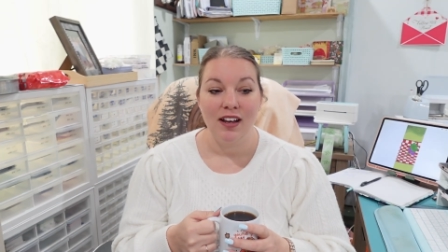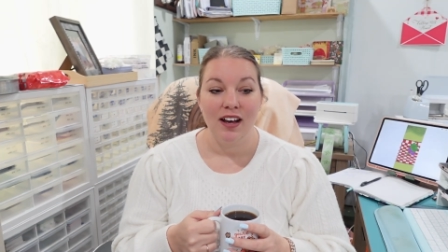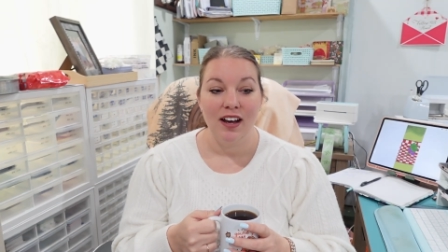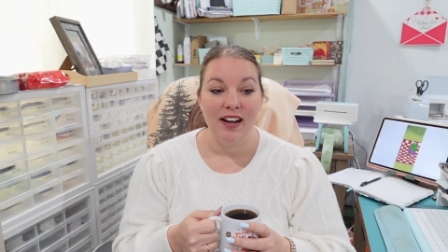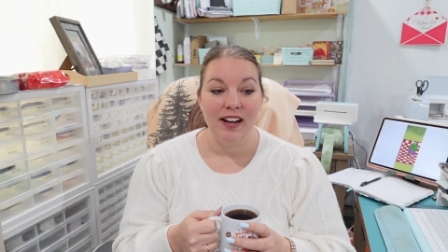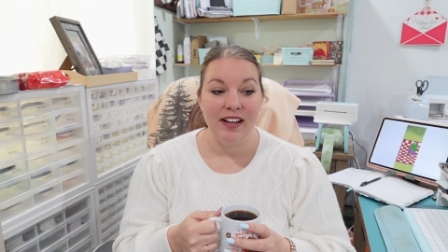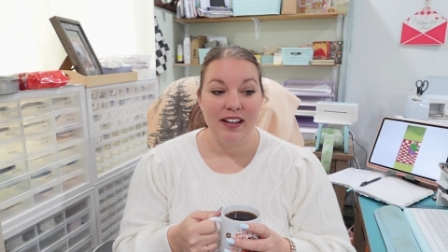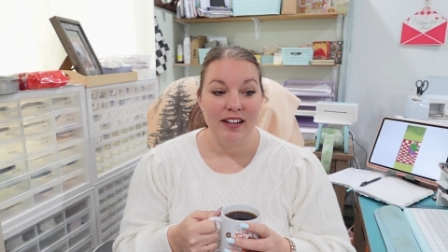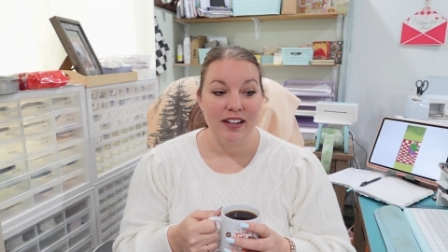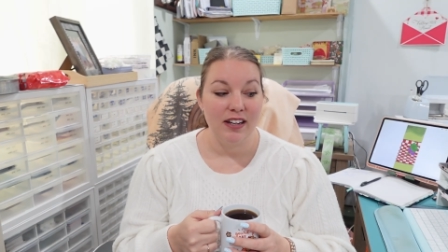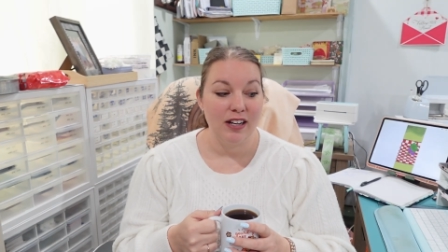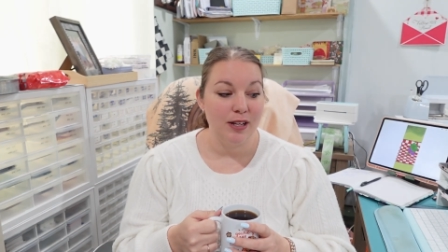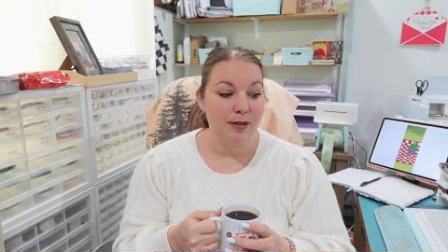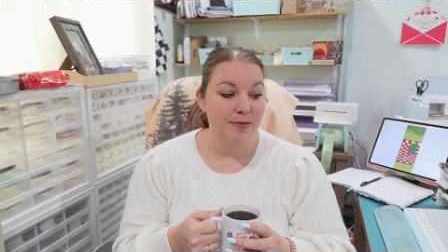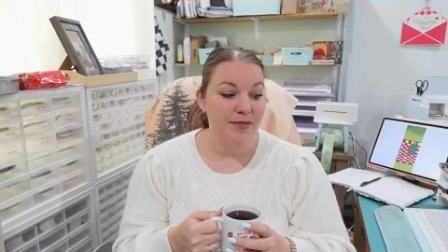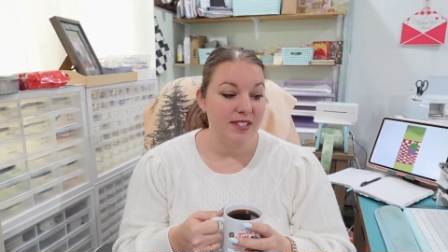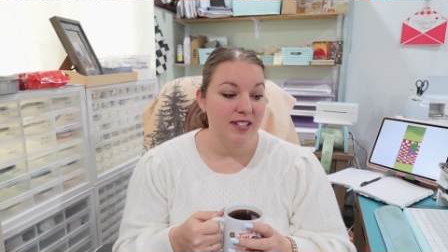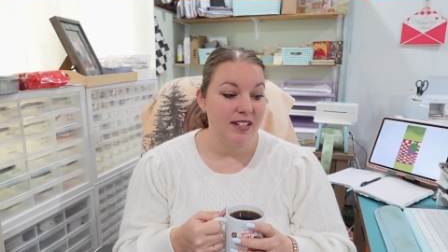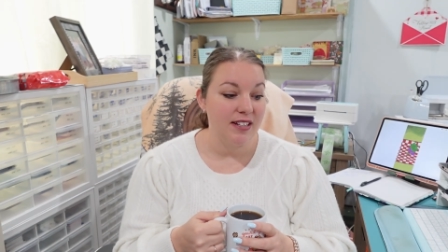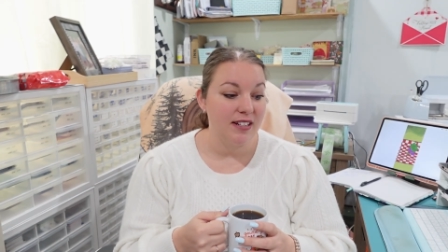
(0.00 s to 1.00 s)
I ended
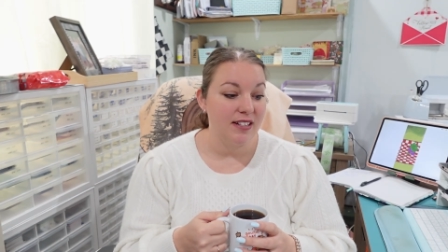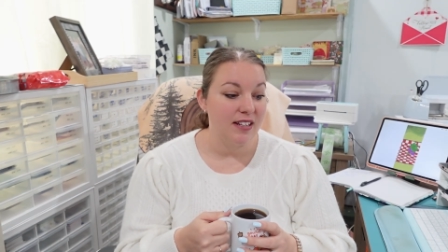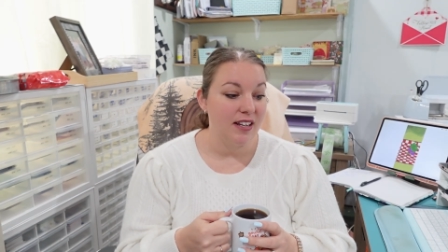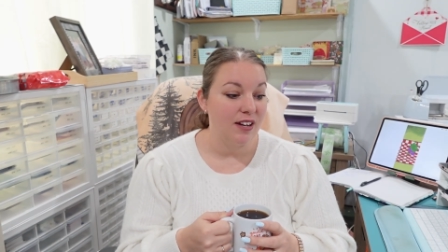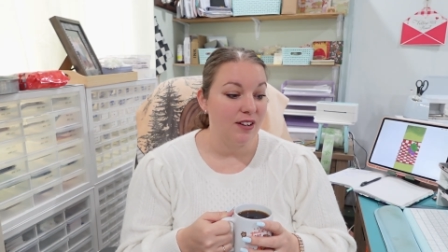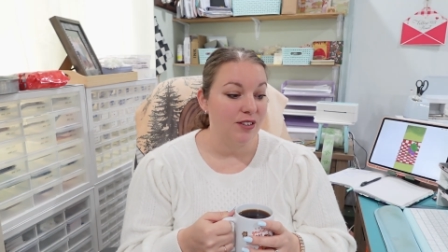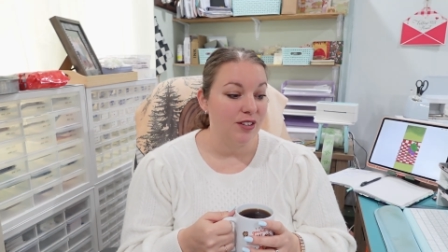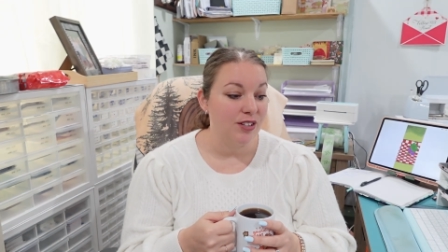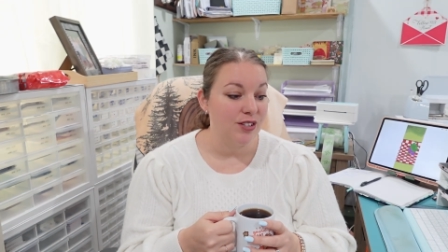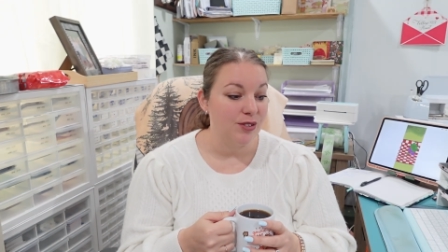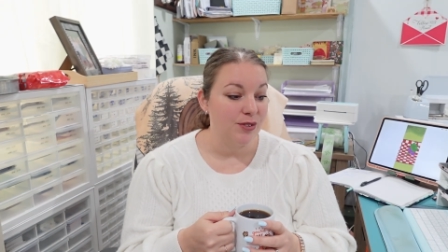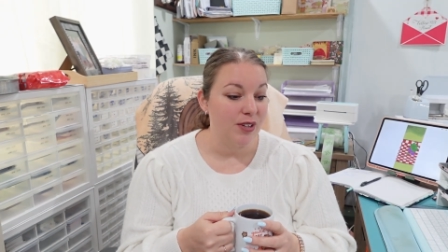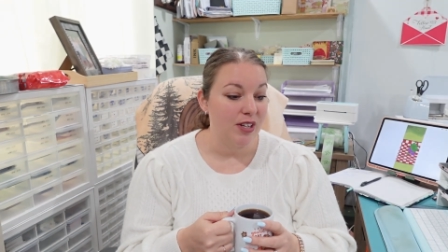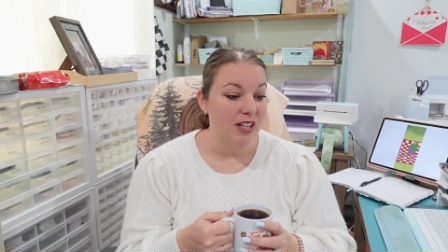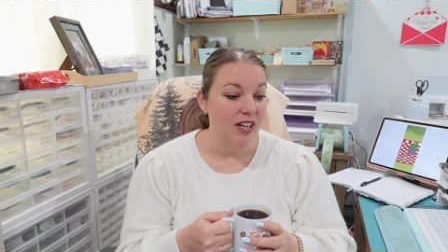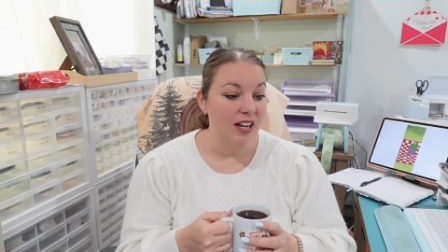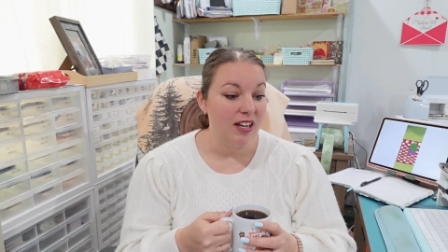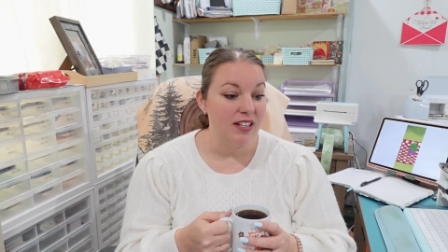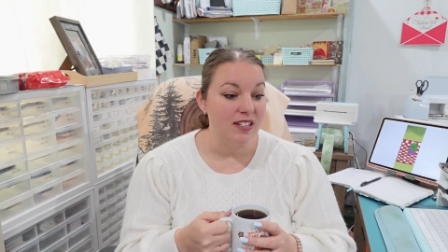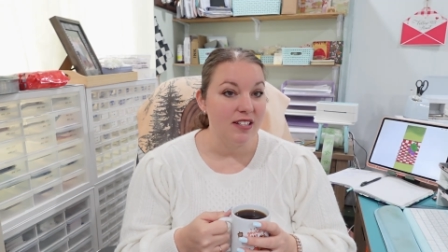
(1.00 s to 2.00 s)
up sitting down and
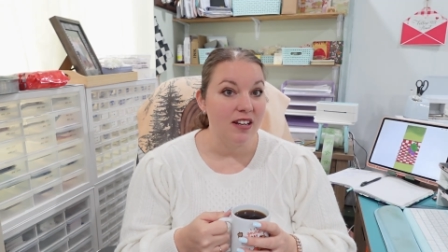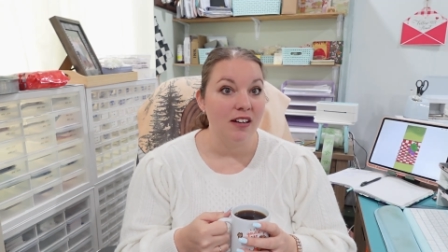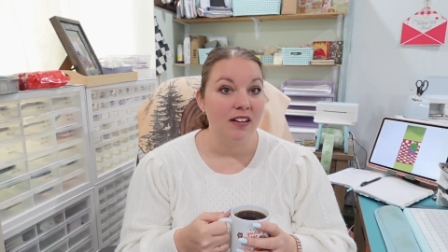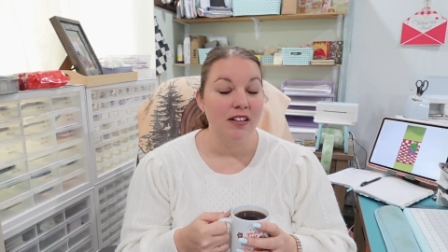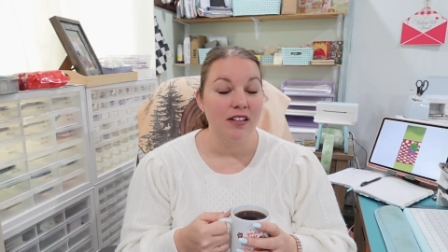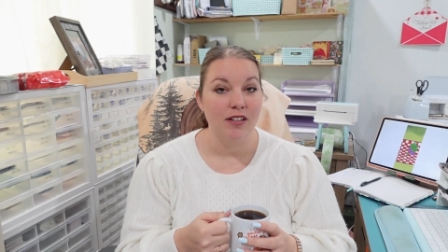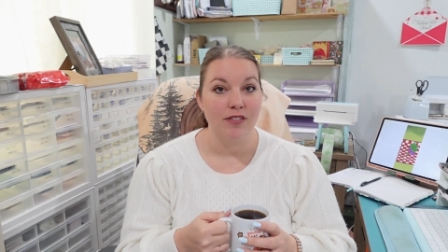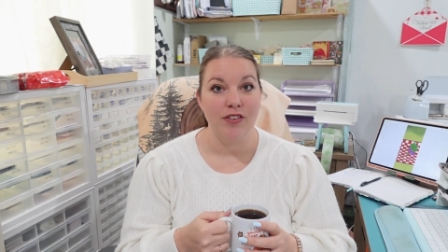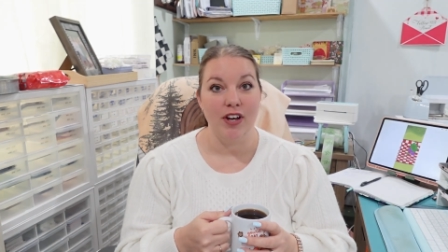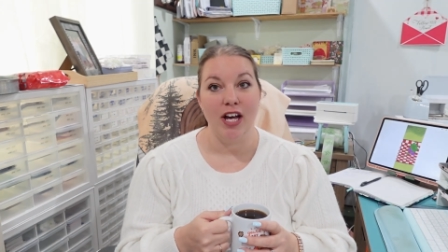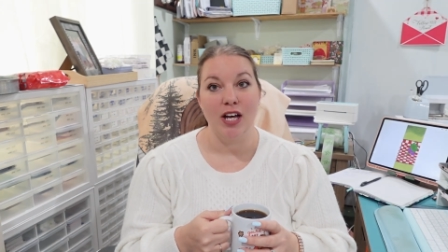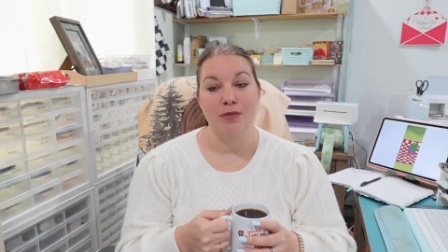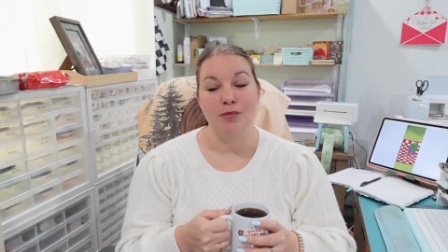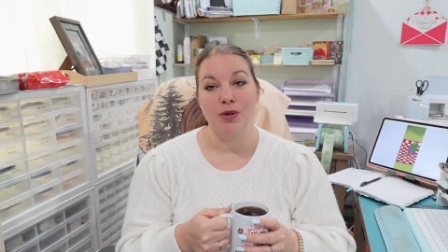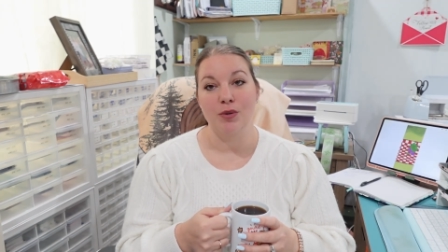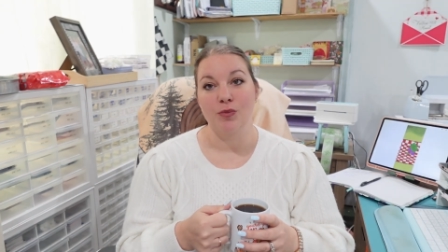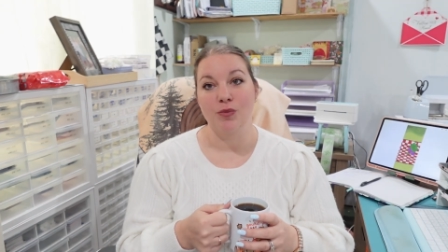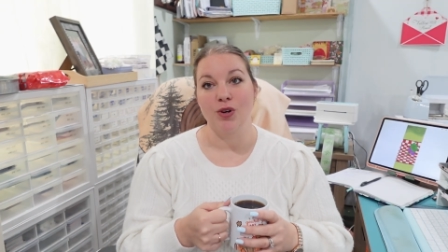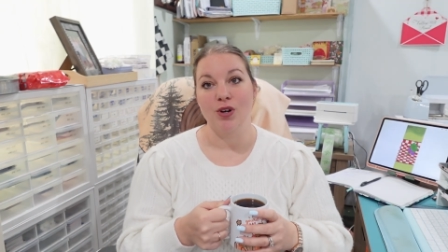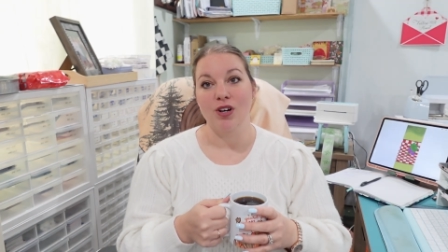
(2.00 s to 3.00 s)
doing a ton of
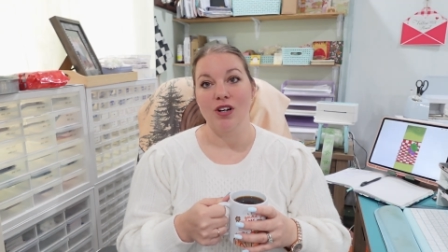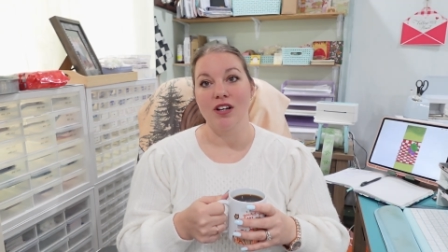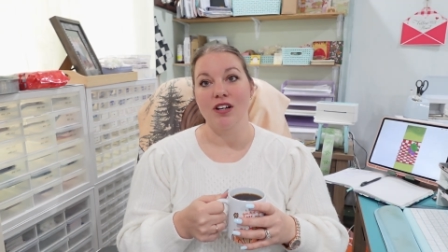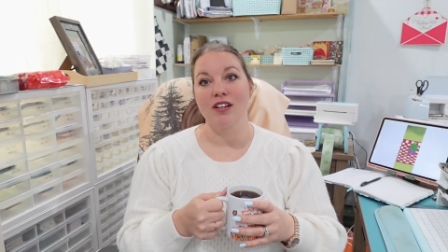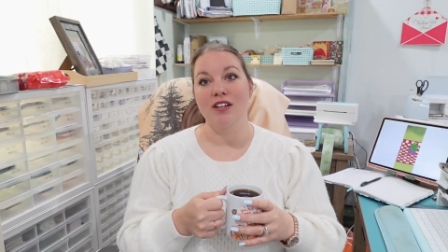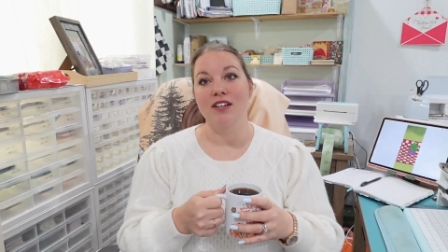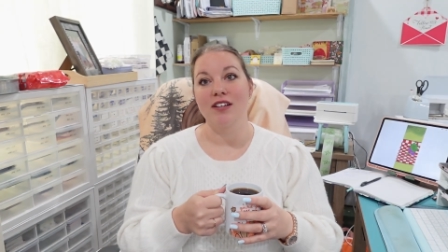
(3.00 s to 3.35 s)
admin work